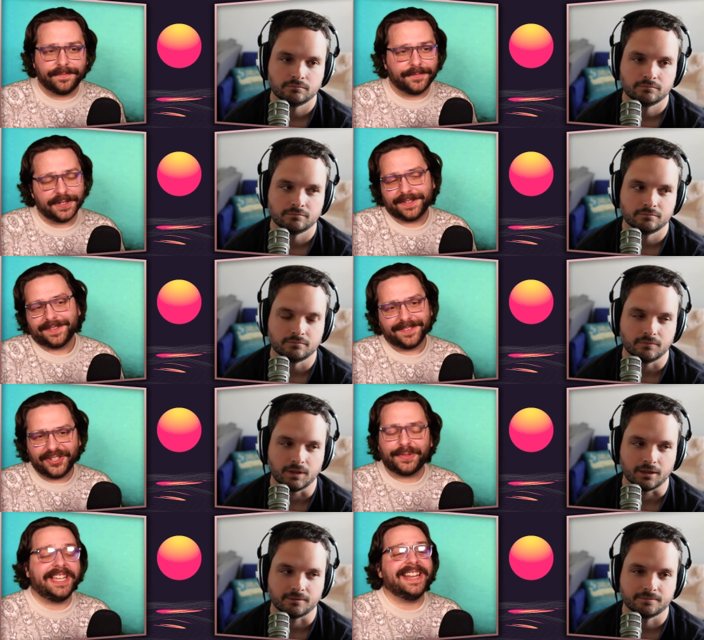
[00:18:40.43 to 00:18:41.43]
Speaker 1: just
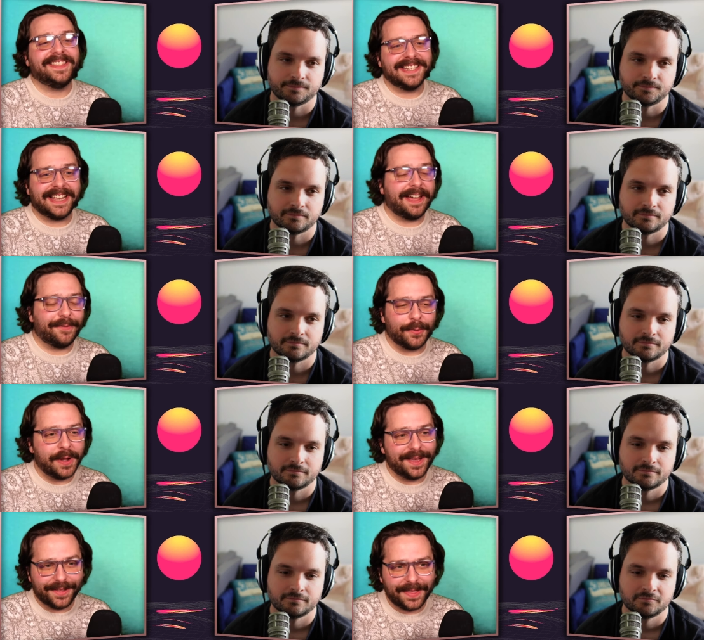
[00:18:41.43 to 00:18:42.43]
just yeah. getting this out of the
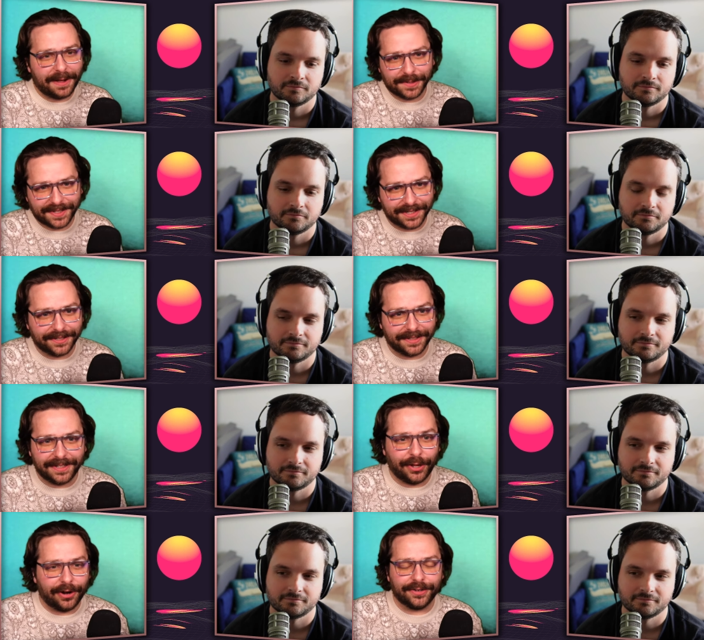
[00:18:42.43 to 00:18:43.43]
way that that was still
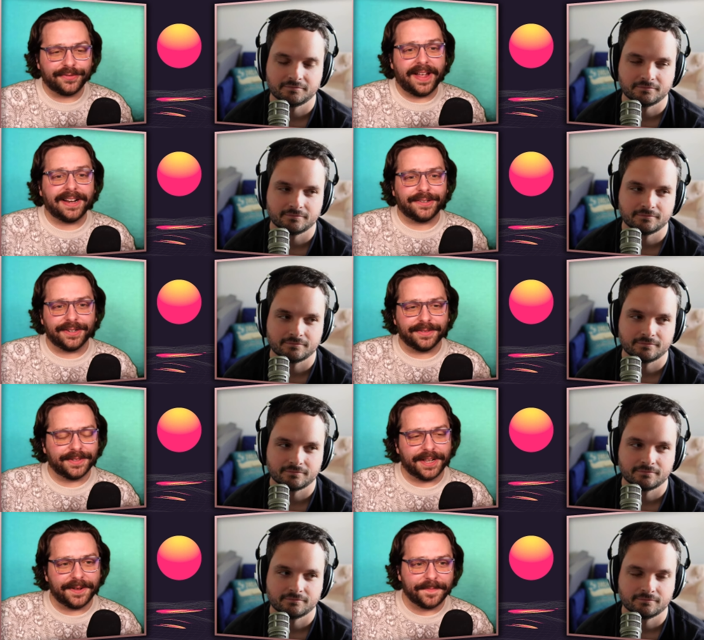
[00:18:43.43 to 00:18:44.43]
a large factor.
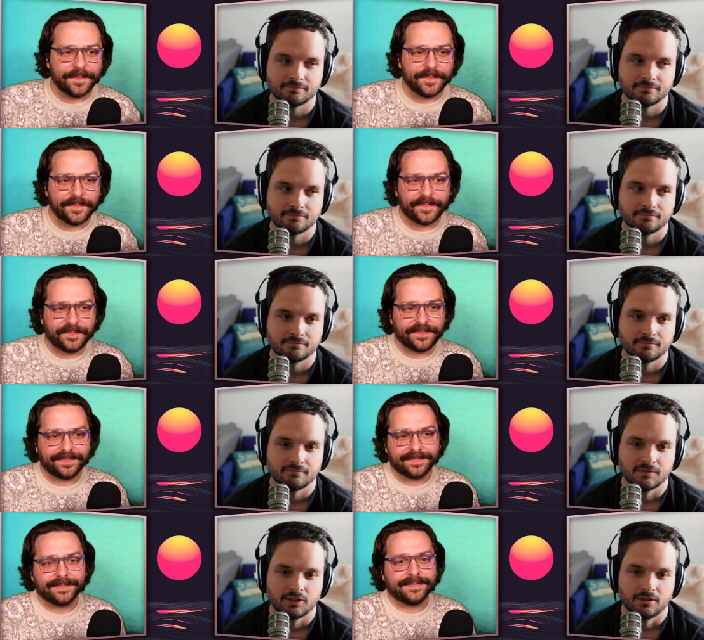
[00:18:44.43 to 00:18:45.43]
So
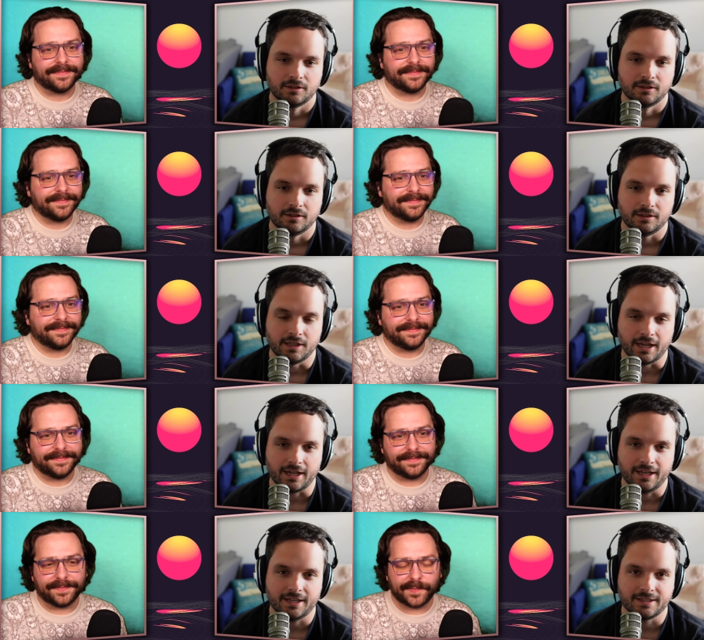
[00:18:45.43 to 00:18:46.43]

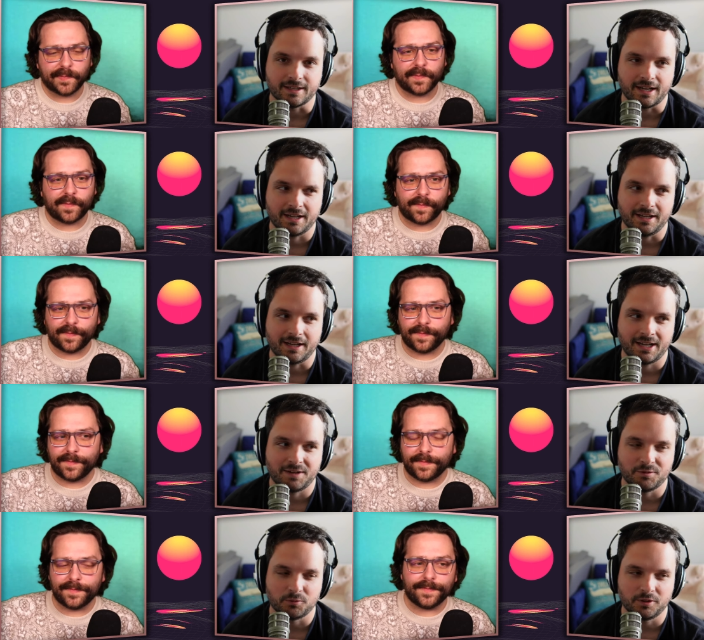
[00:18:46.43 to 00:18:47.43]
Speaker 2: yeah, and I I
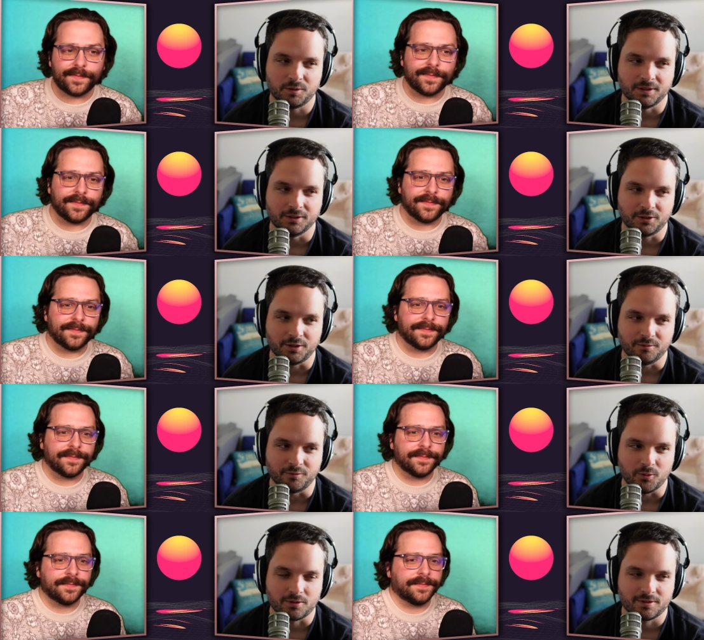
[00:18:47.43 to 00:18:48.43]
haven't really been looking
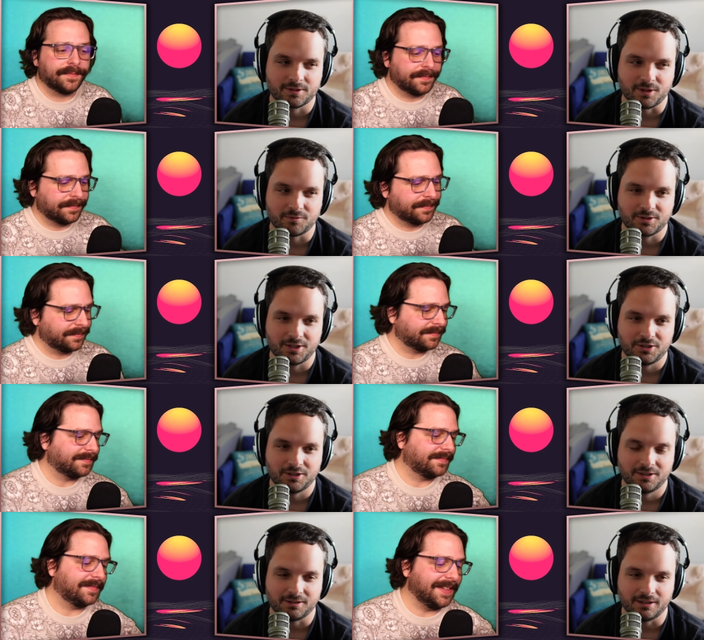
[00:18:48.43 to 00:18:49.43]
forward to this
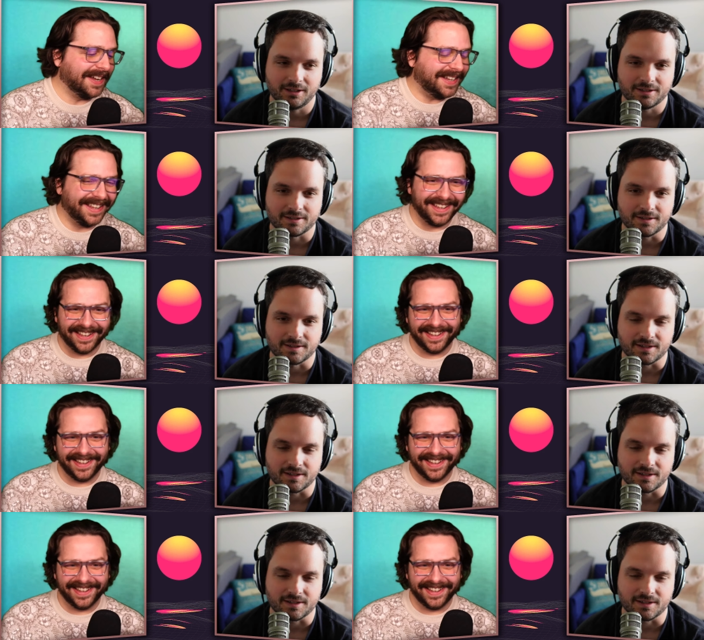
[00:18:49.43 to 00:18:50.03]
conversation in the sense